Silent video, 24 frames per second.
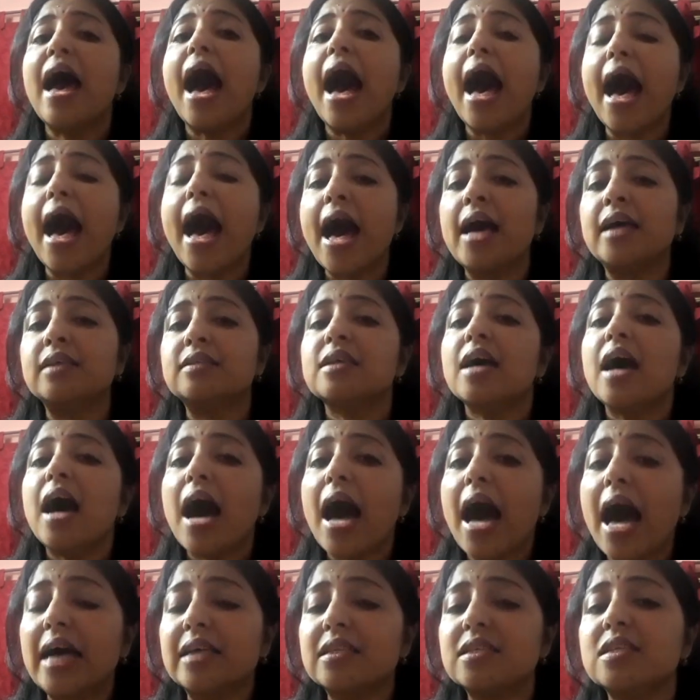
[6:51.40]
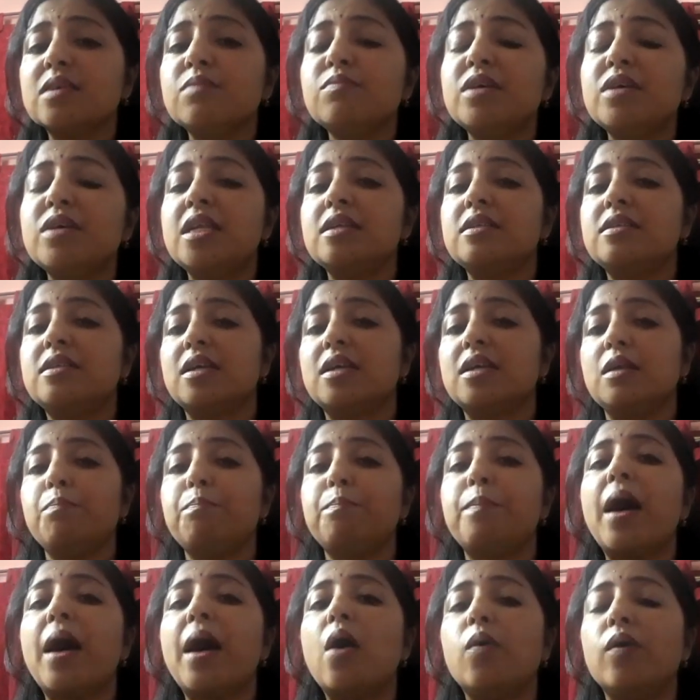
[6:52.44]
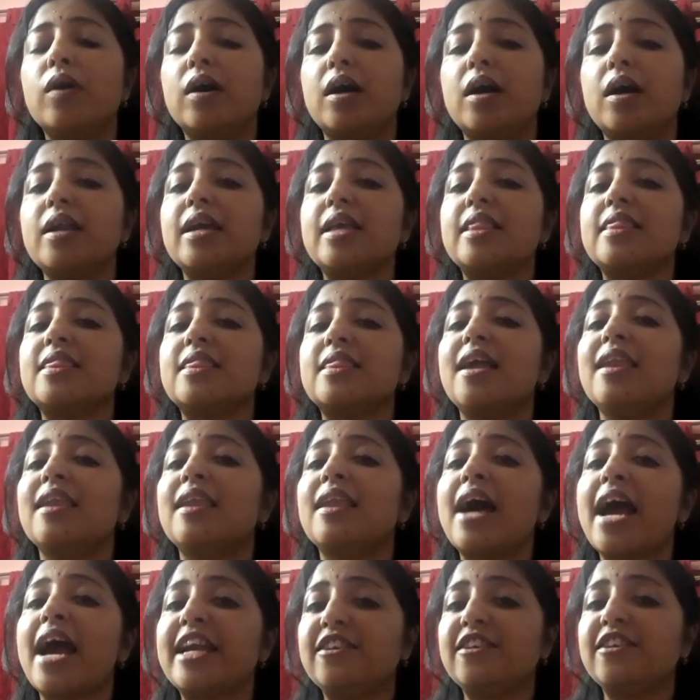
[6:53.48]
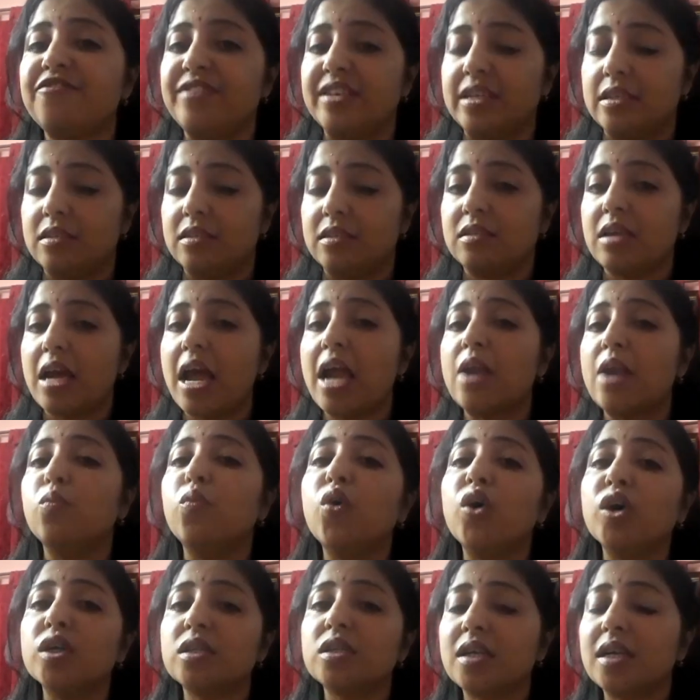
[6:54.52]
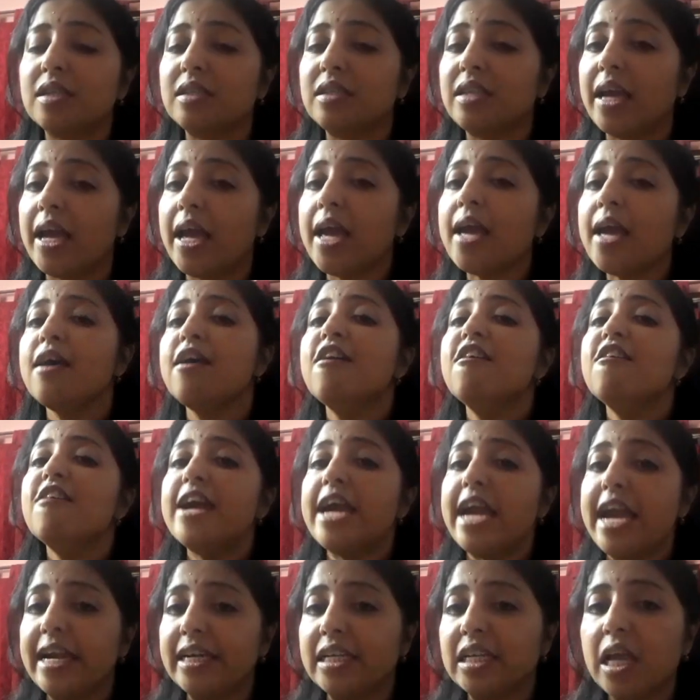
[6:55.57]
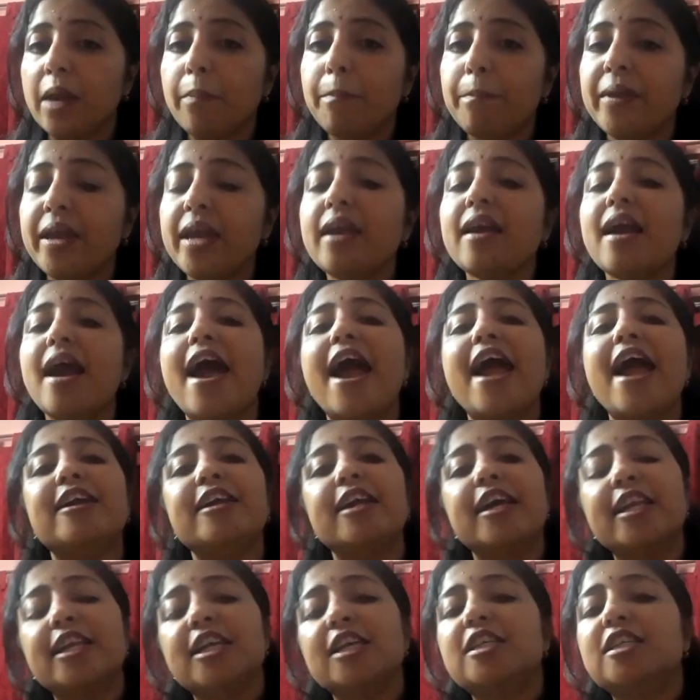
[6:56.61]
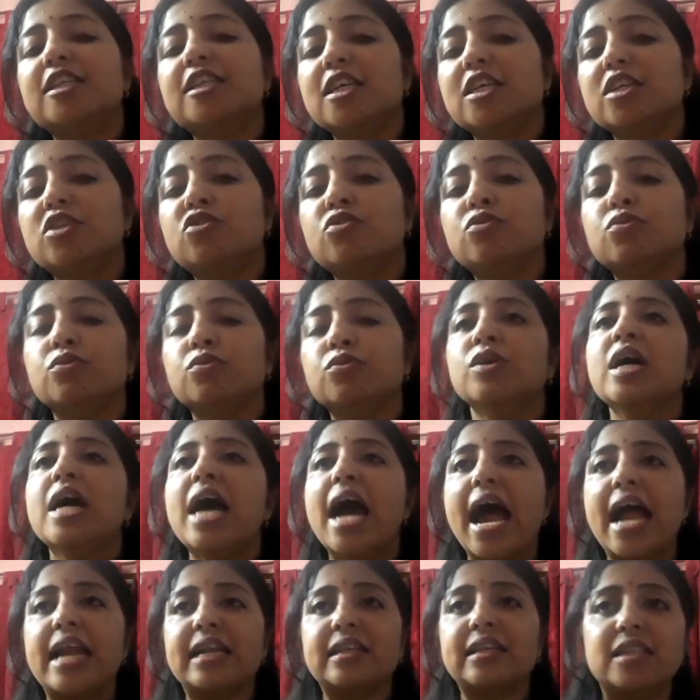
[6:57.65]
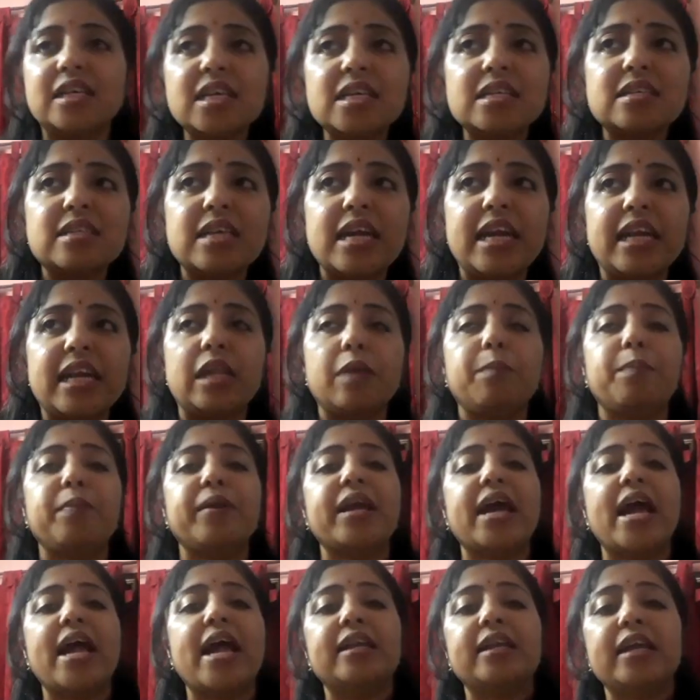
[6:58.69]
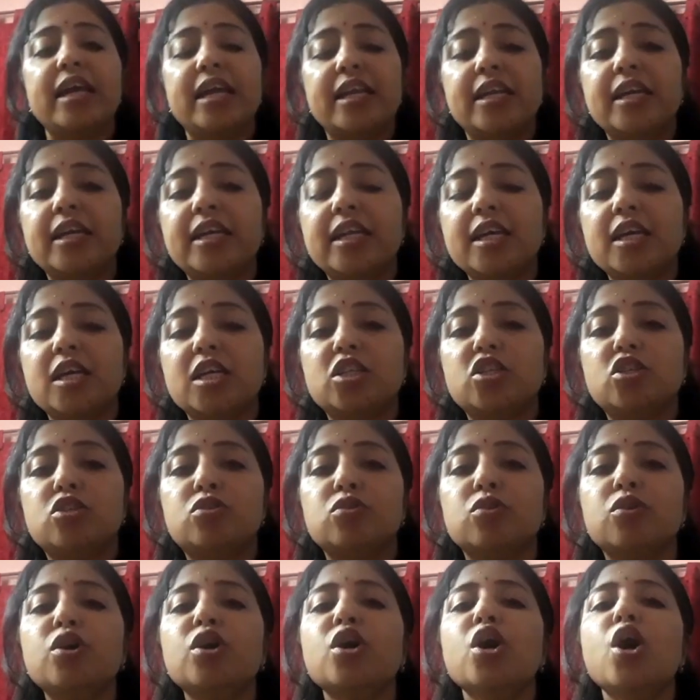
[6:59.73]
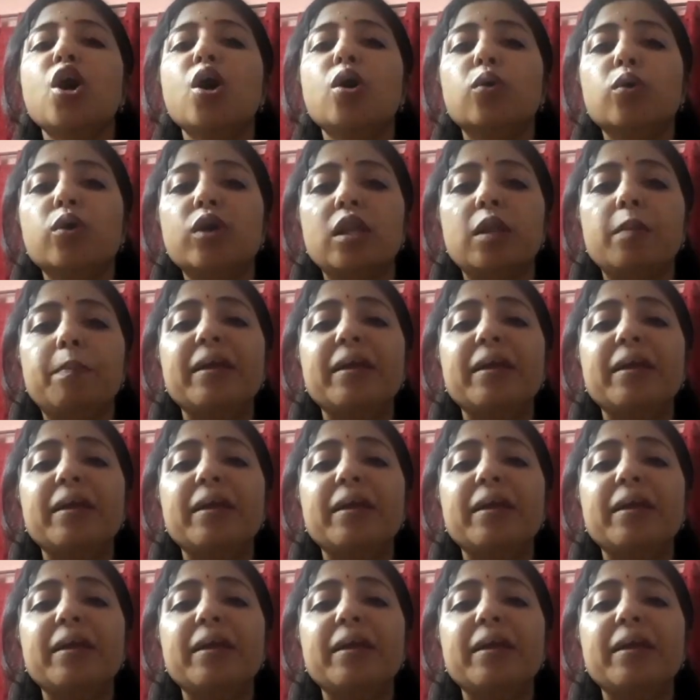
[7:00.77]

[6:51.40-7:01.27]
as assimilatory power in the light phase. And what are they? ATP and NADH2. And this ATP and NADH2 will